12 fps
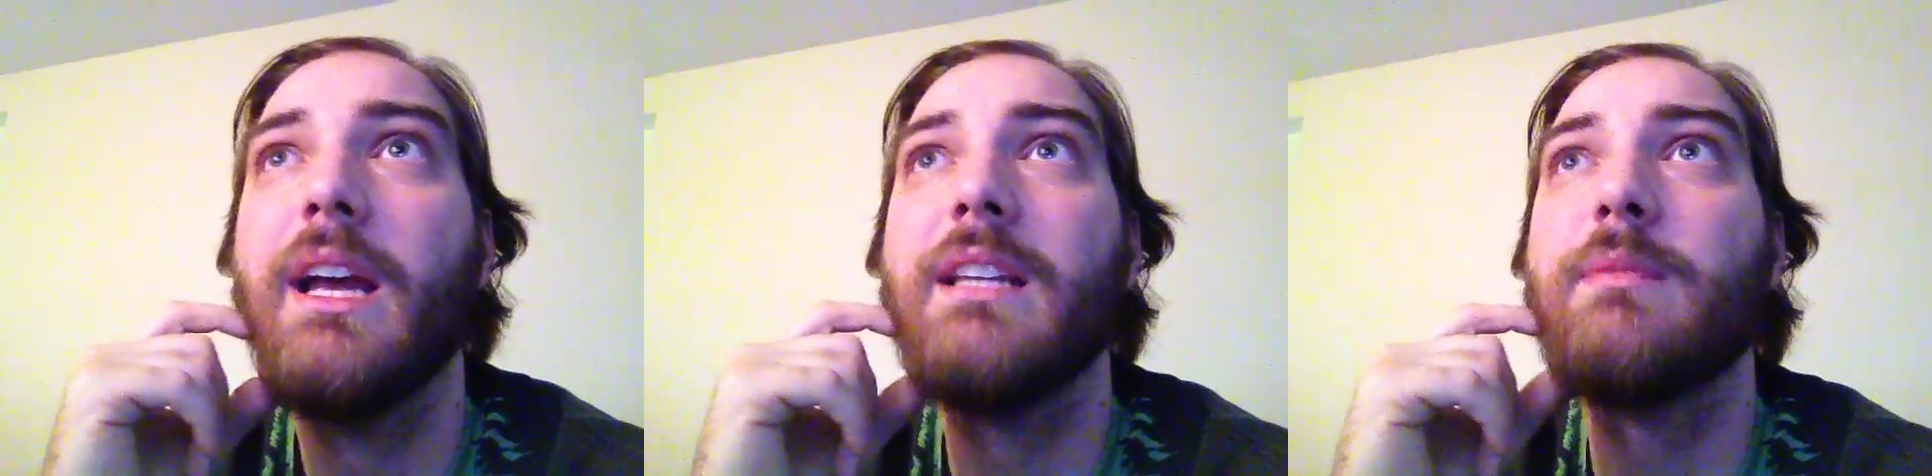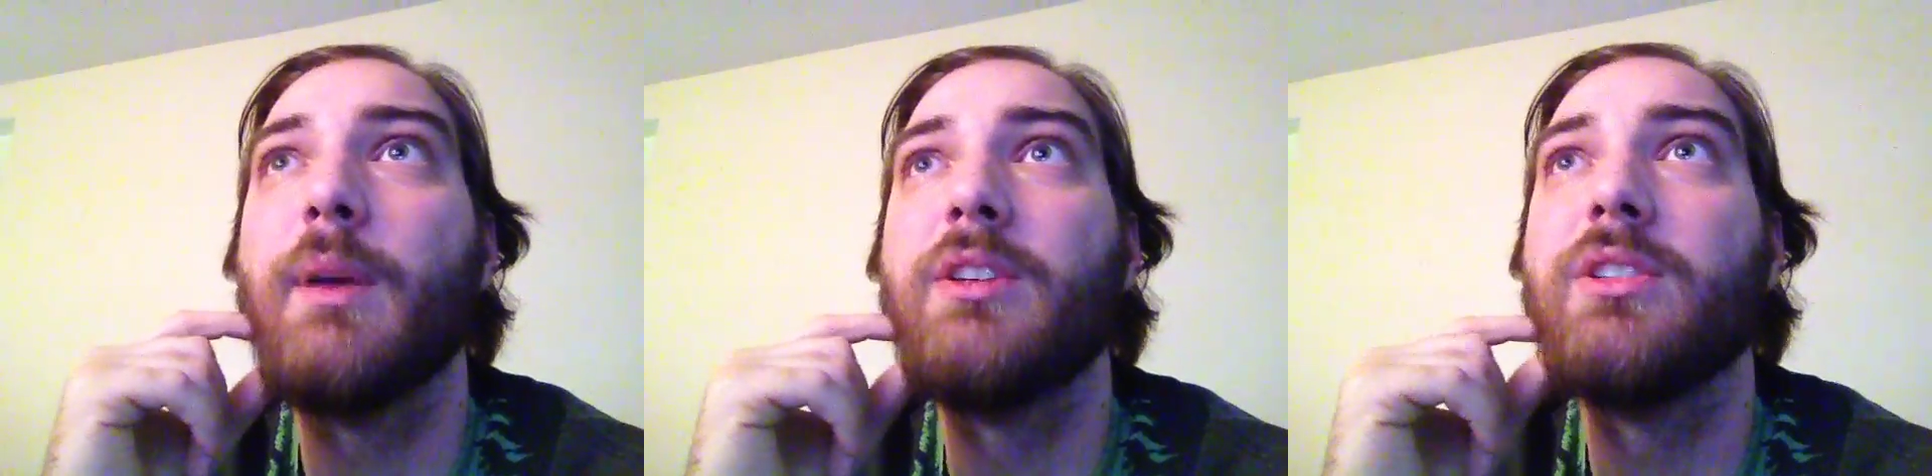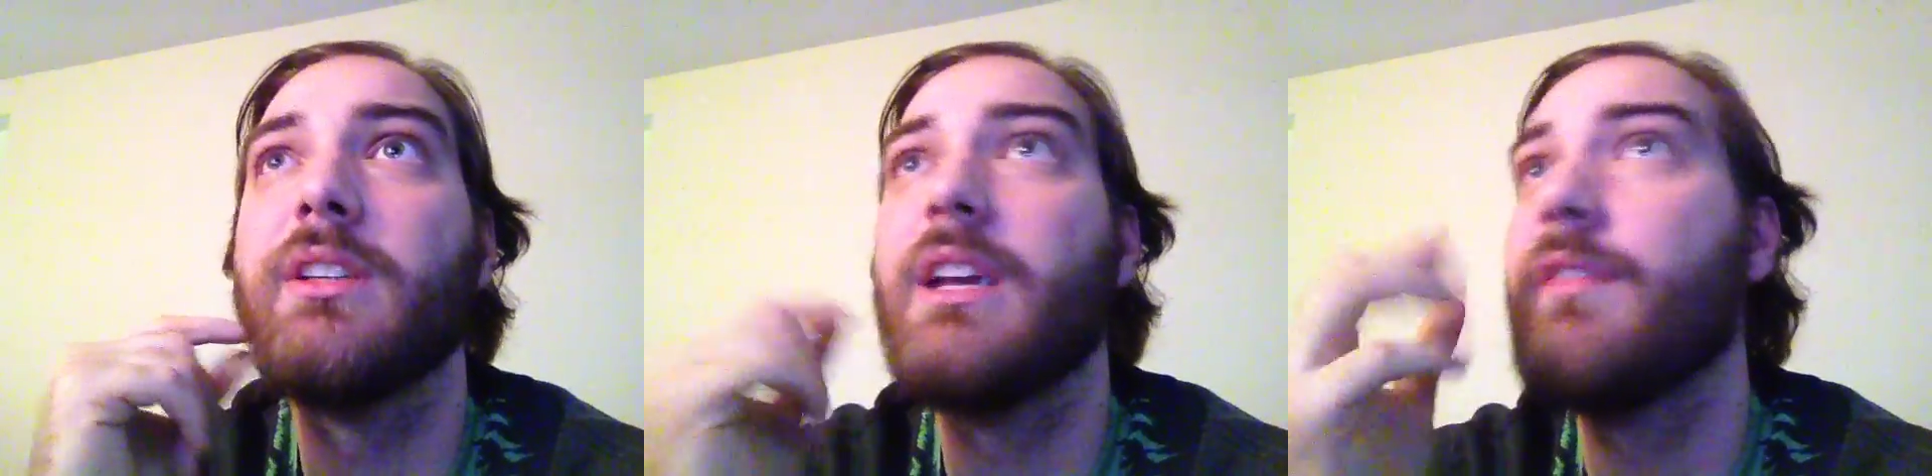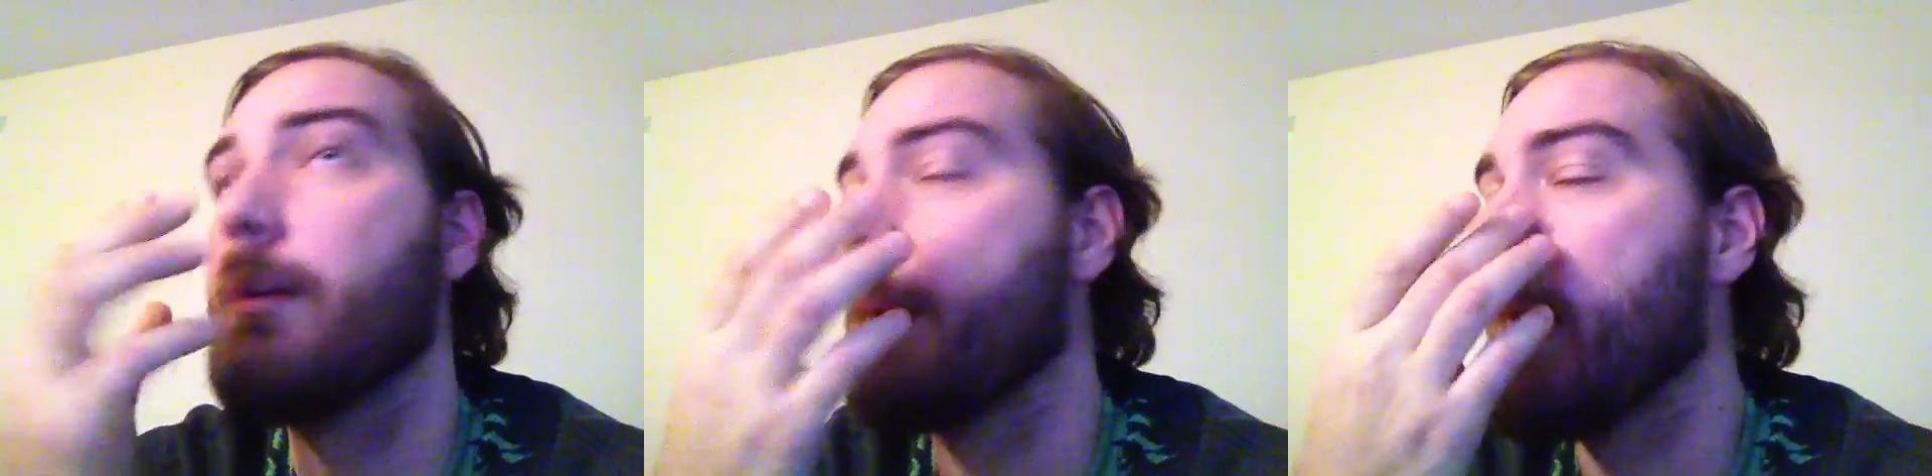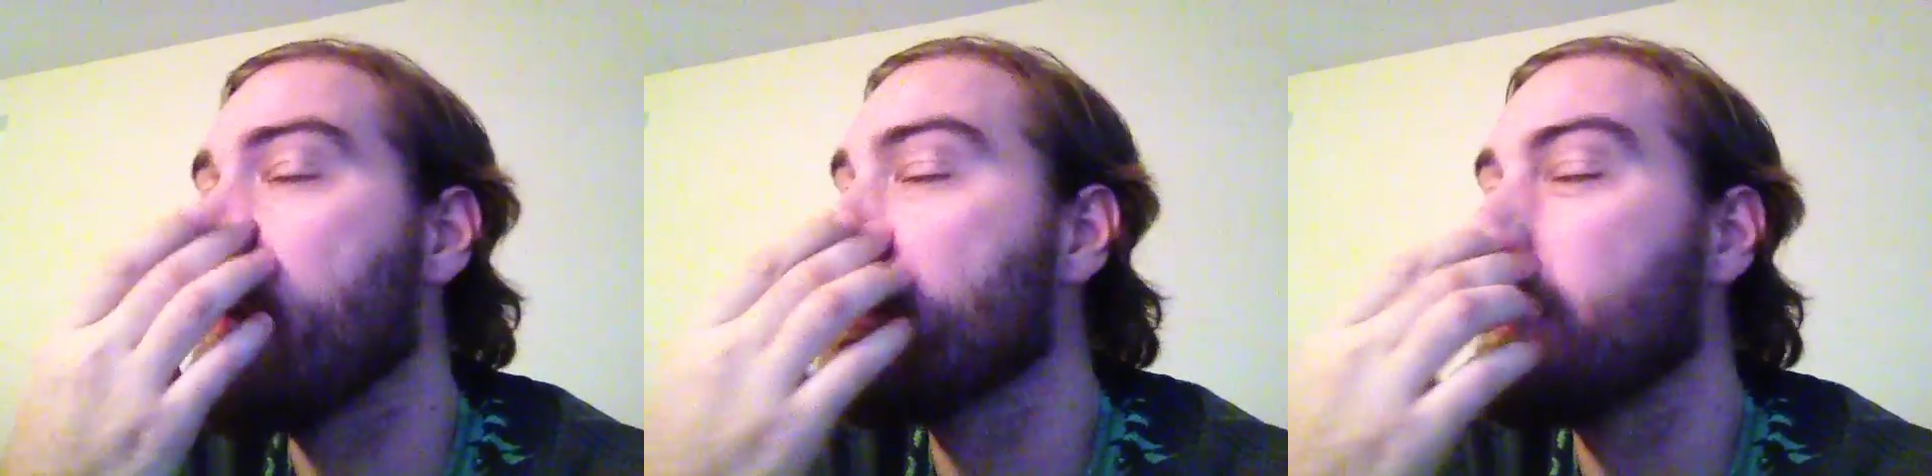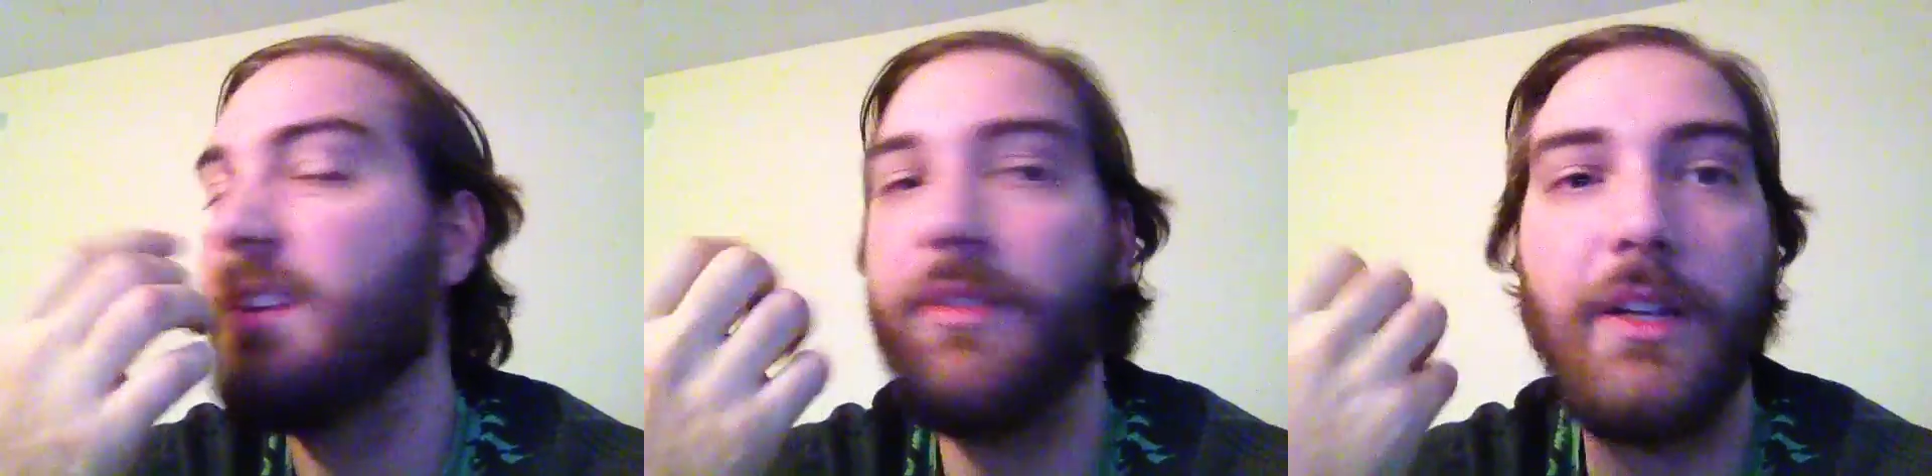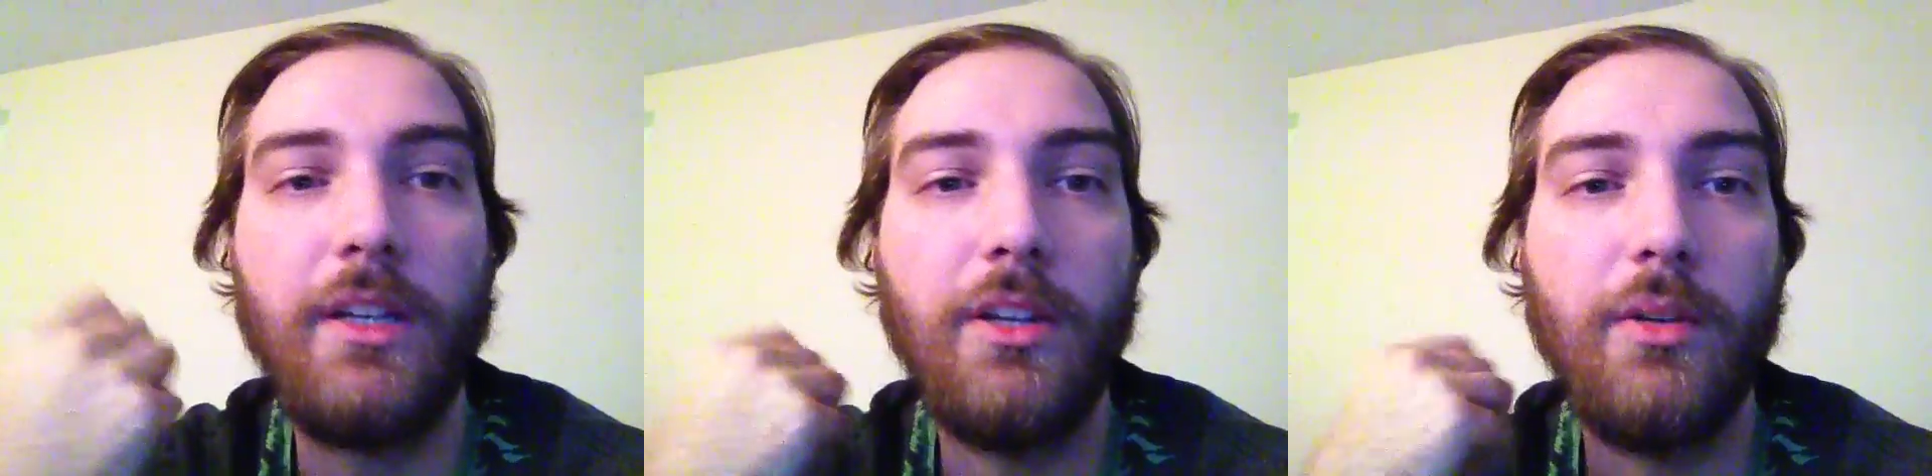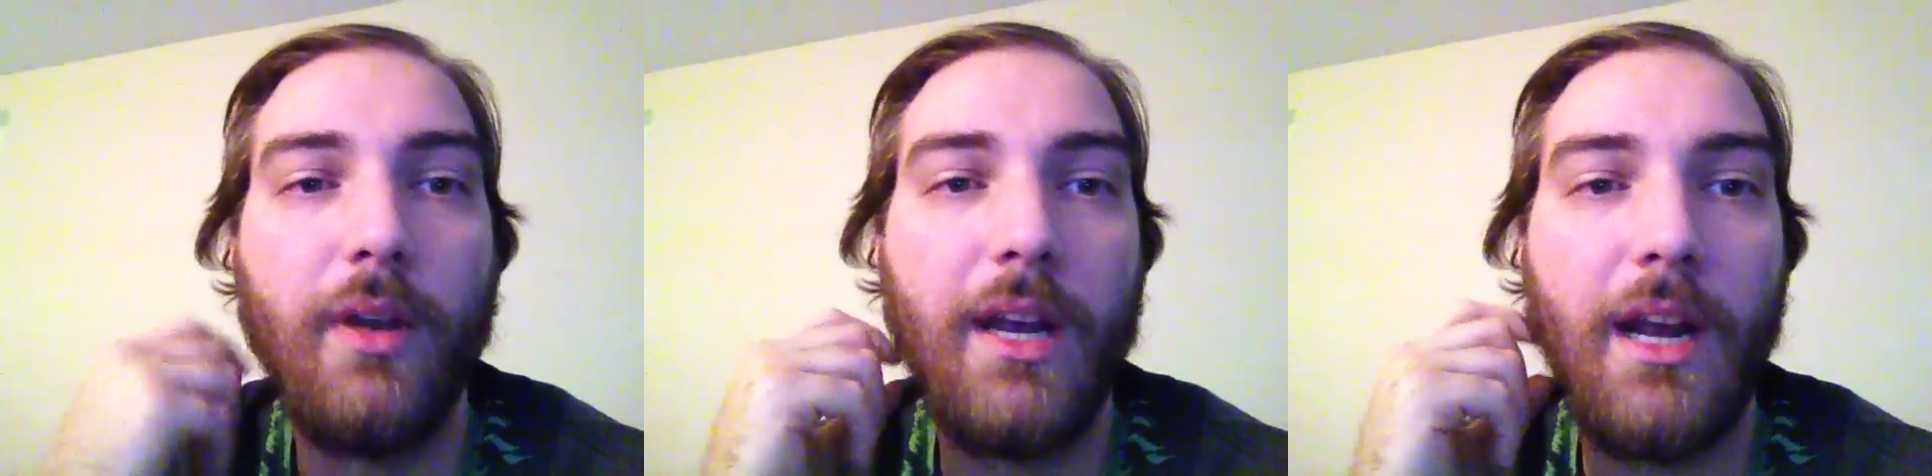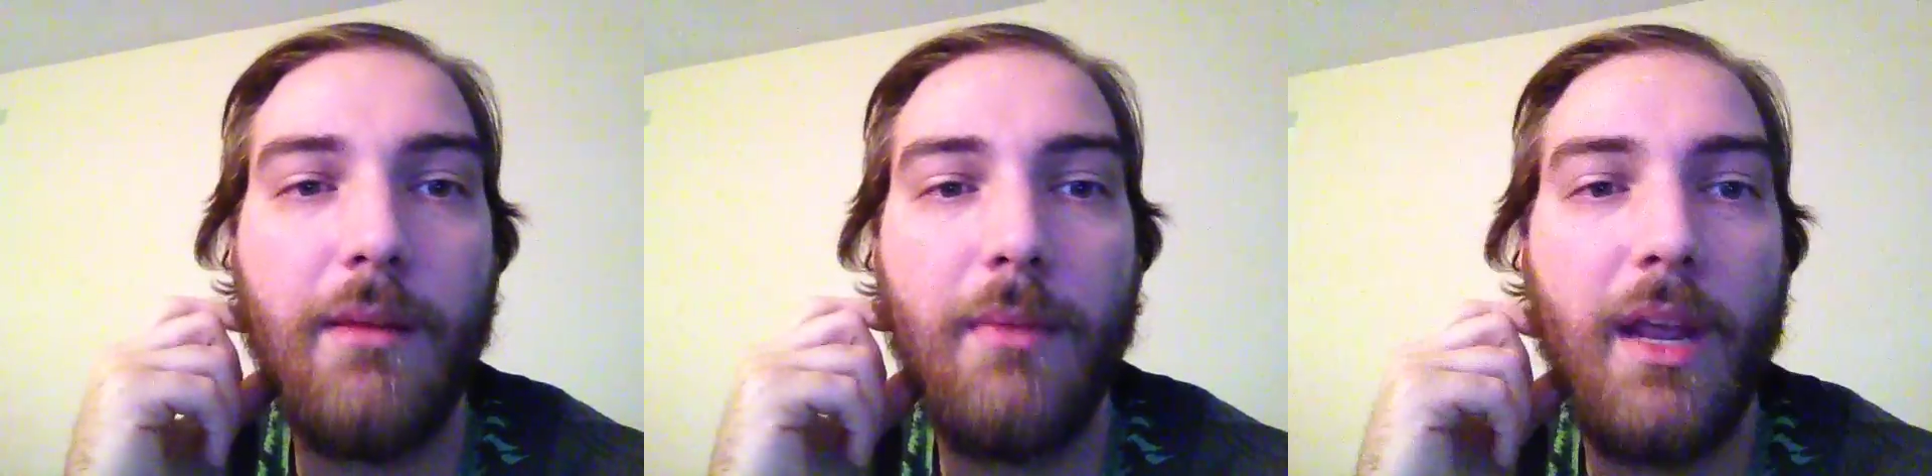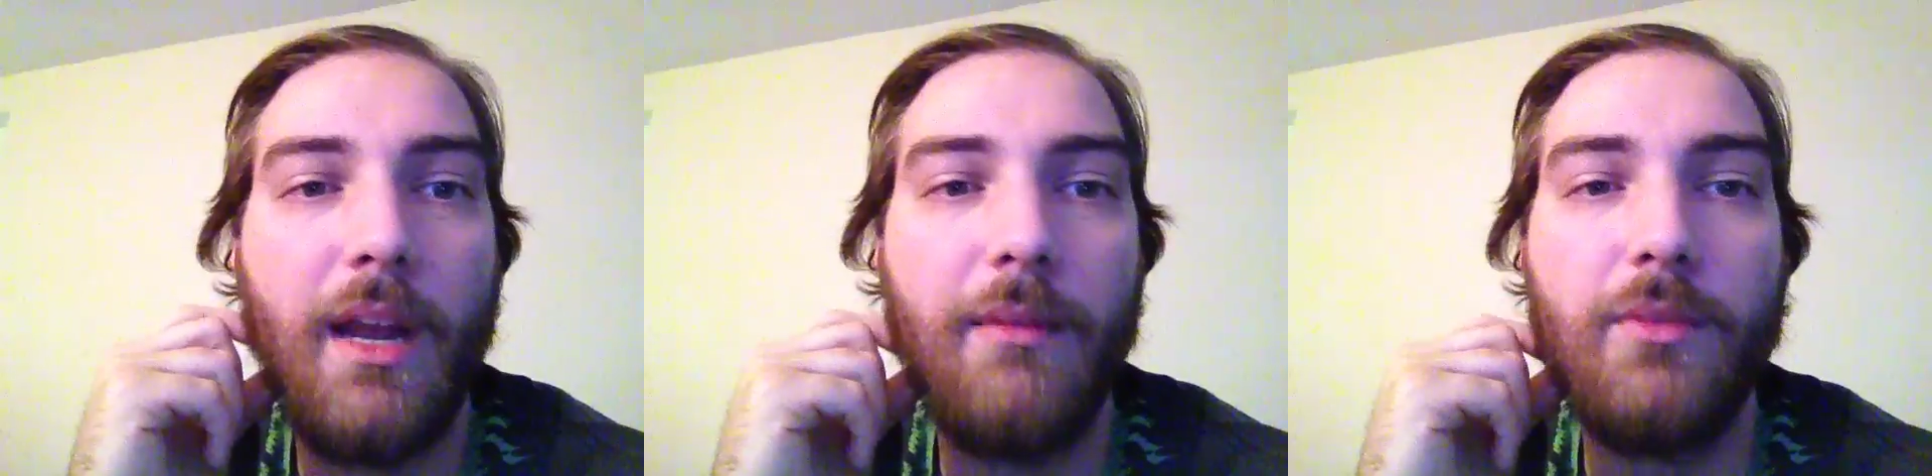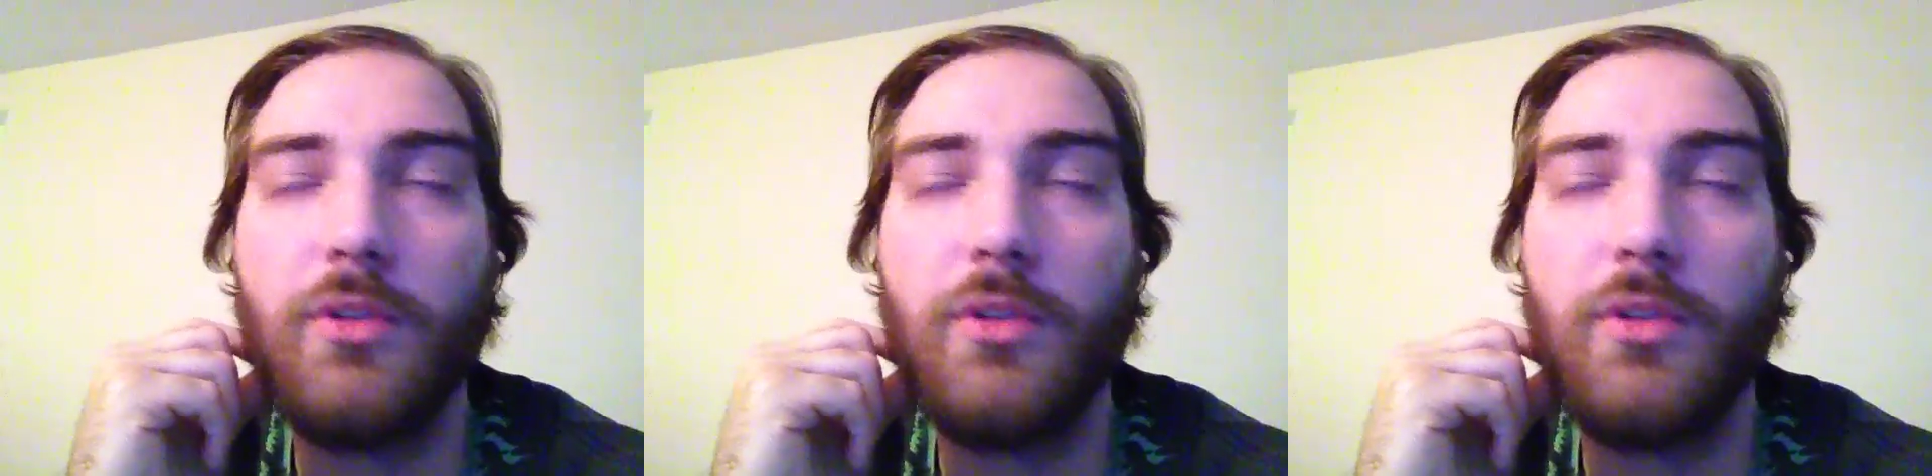especially if I'm account siphoning you and I'm